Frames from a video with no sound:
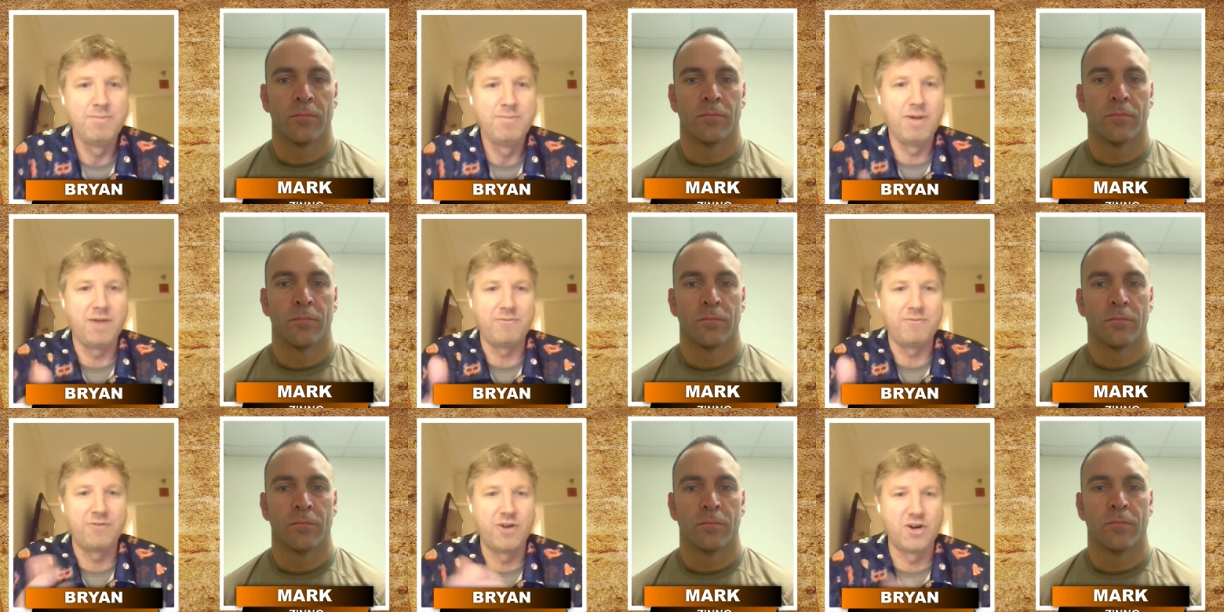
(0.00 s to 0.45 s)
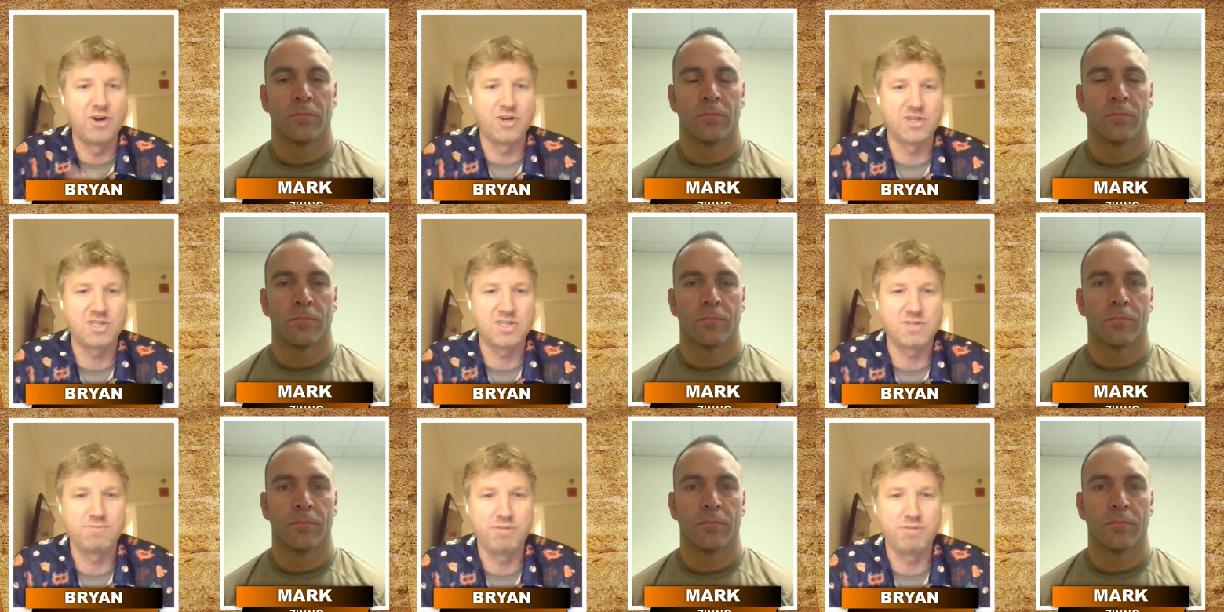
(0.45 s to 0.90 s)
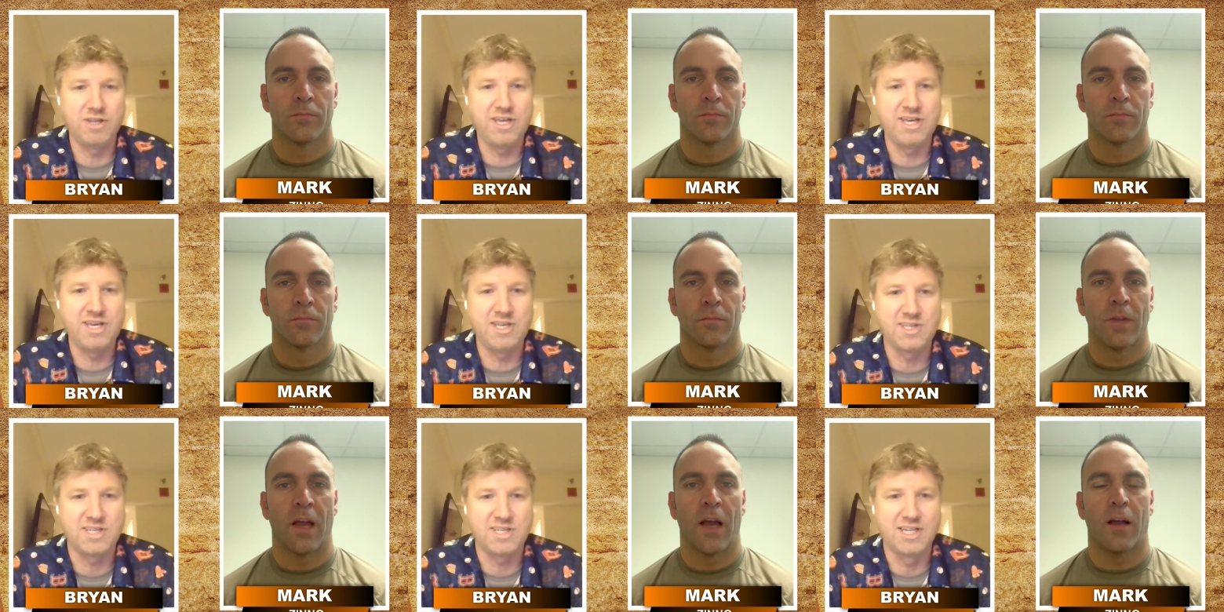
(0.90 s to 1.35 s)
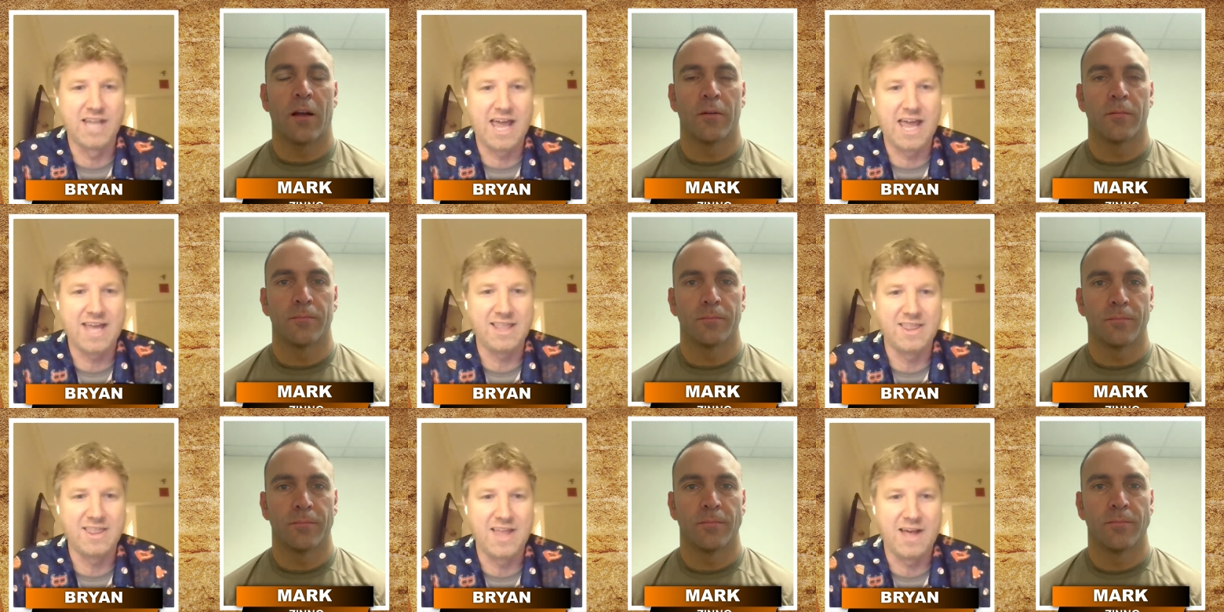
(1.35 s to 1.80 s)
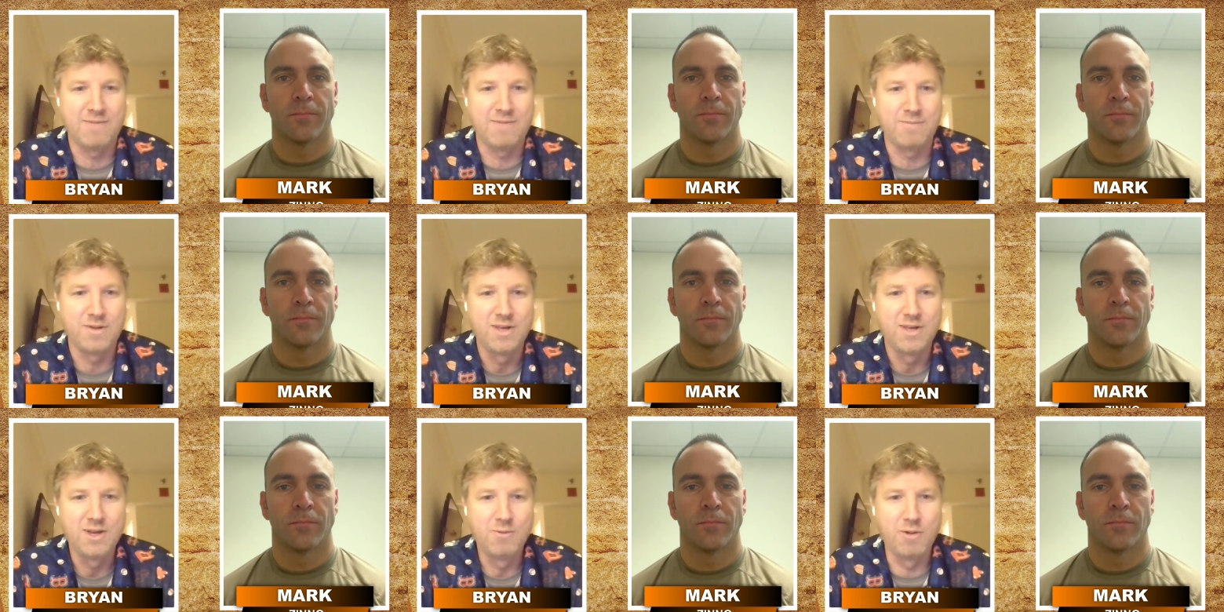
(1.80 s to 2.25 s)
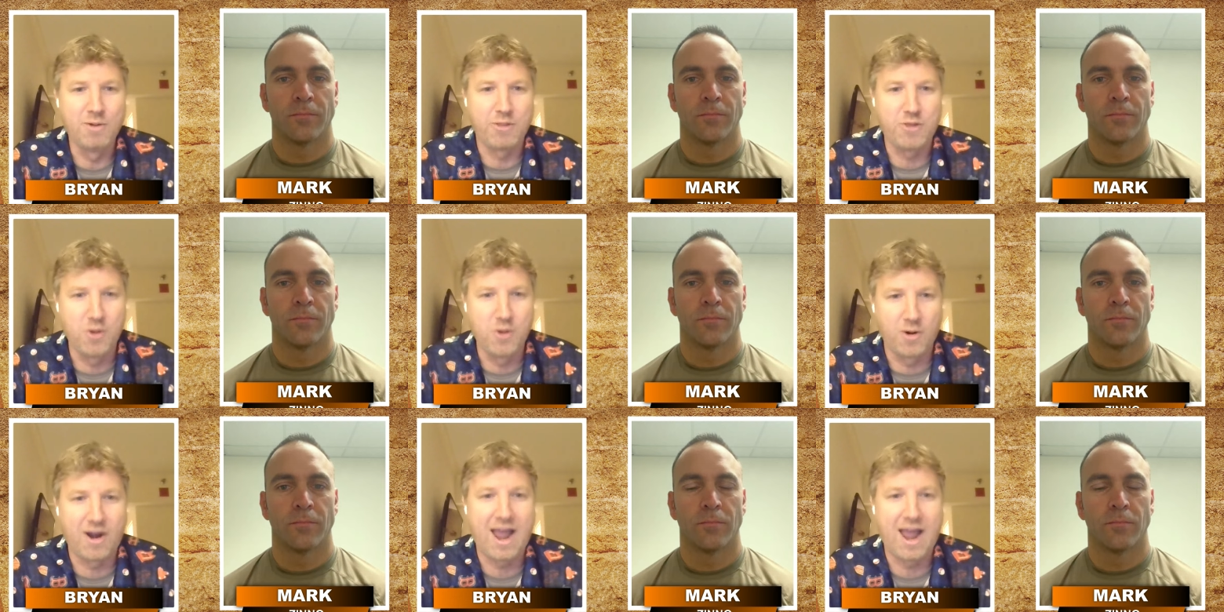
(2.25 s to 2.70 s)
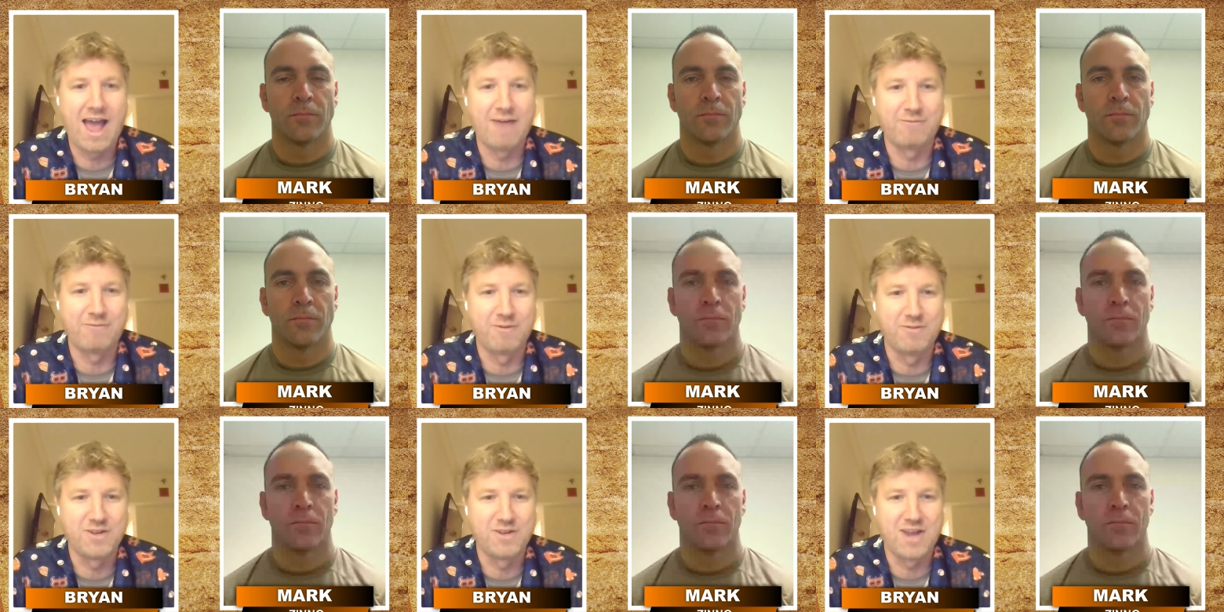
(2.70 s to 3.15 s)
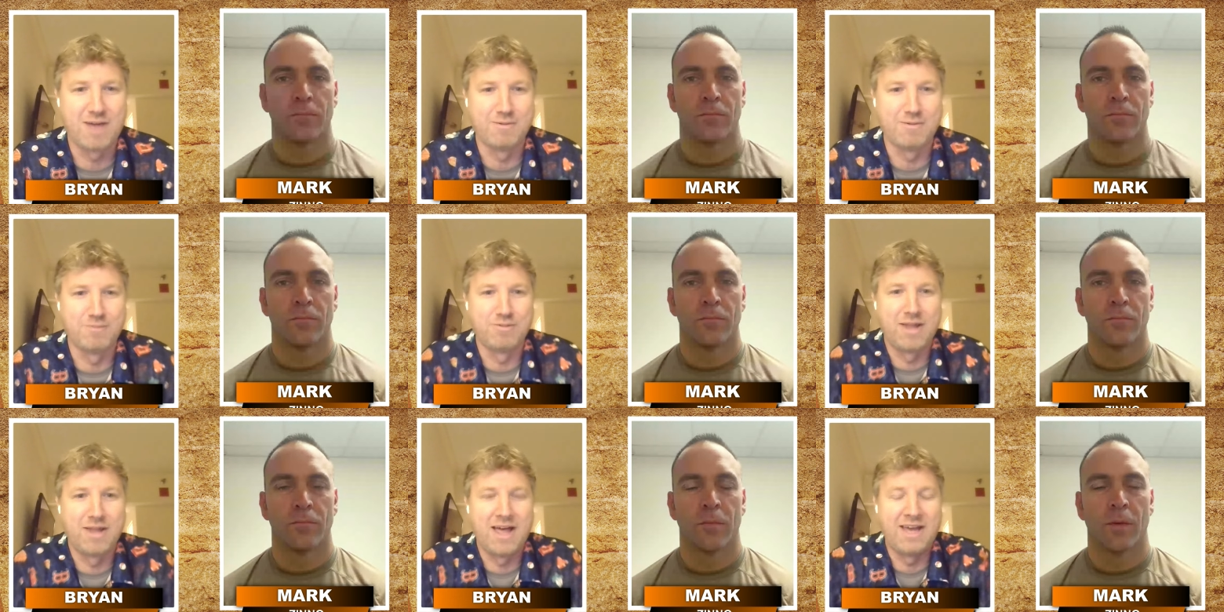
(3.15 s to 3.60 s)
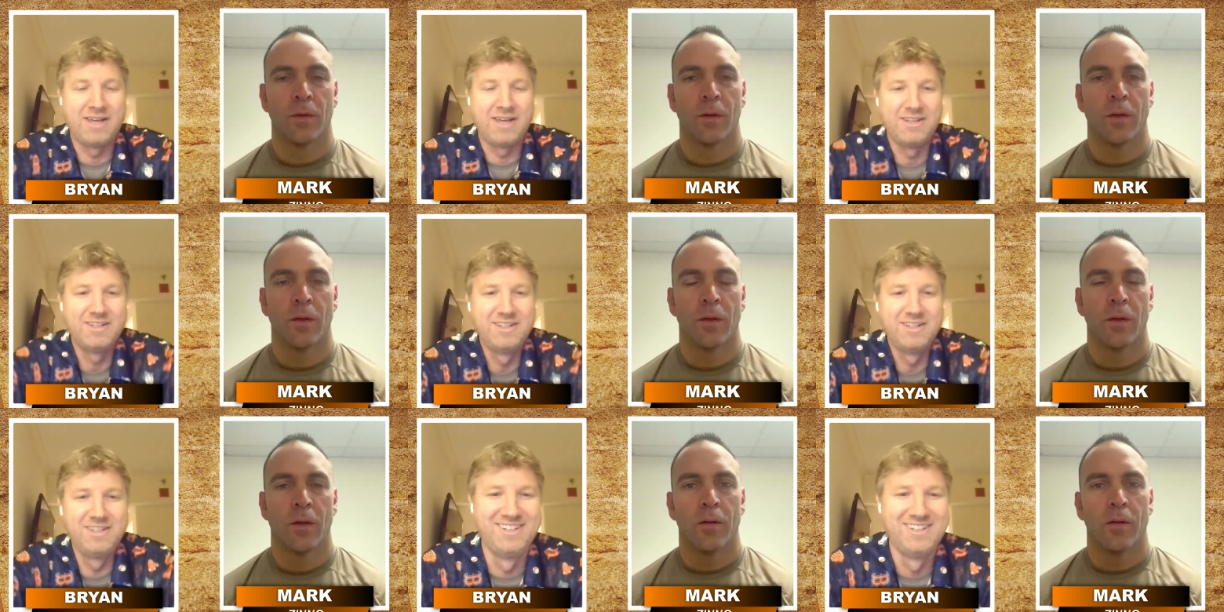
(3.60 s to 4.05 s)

Speaker 1: But first, please yeah. enlighten them with your half of the double play.